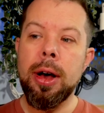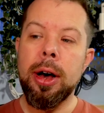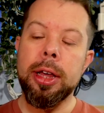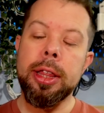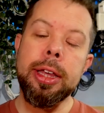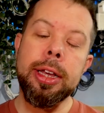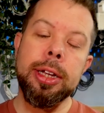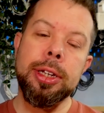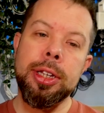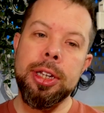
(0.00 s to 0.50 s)
I
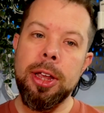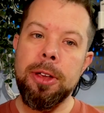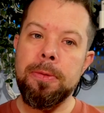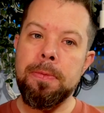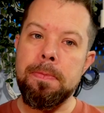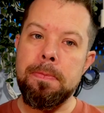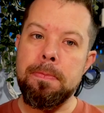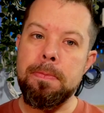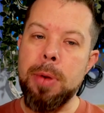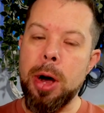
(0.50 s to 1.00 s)
think Steve
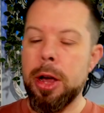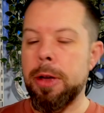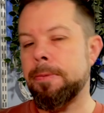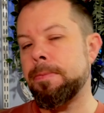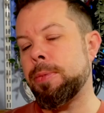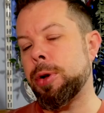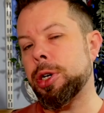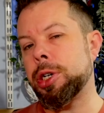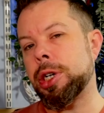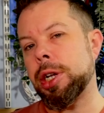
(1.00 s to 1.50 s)
might
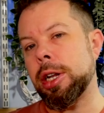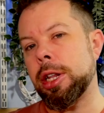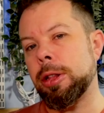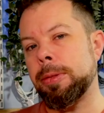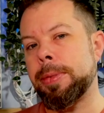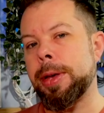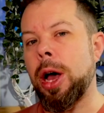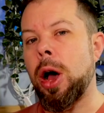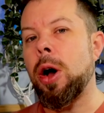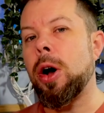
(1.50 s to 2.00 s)
have pushed a
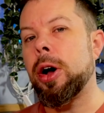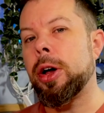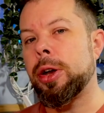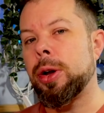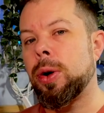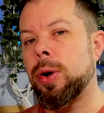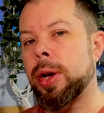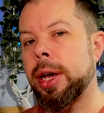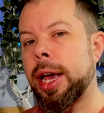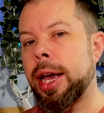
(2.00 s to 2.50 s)
little bit harder
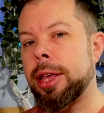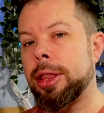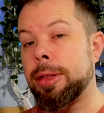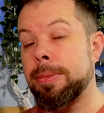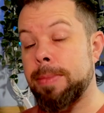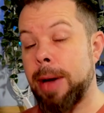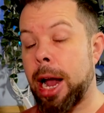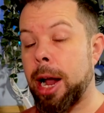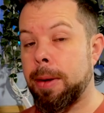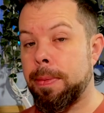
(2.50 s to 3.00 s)
on getting the
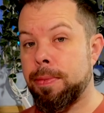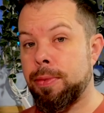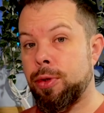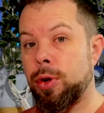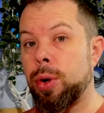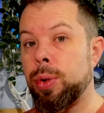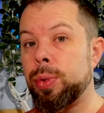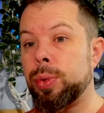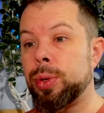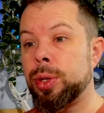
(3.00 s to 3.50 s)
Mac
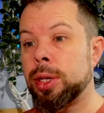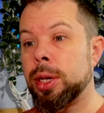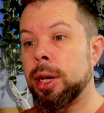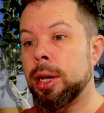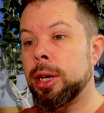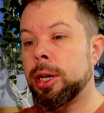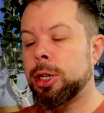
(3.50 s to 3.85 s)
Pros